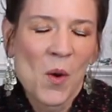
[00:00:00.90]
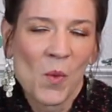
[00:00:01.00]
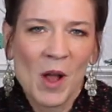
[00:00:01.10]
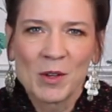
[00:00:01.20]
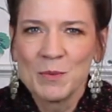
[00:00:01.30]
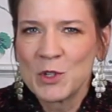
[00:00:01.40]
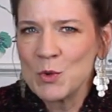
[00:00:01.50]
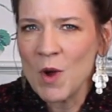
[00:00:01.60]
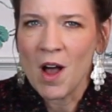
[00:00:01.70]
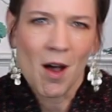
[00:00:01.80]
Welcome
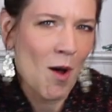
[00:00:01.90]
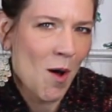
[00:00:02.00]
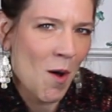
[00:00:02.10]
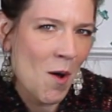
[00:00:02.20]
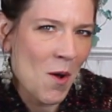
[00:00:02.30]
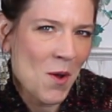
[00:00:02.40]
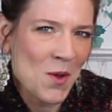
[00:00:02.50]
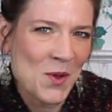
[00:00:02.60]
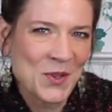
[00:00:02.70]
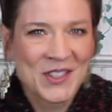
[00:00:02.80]
to
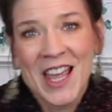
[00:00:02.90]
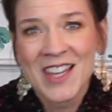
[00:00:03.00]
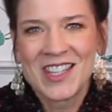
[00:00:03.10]
hauls.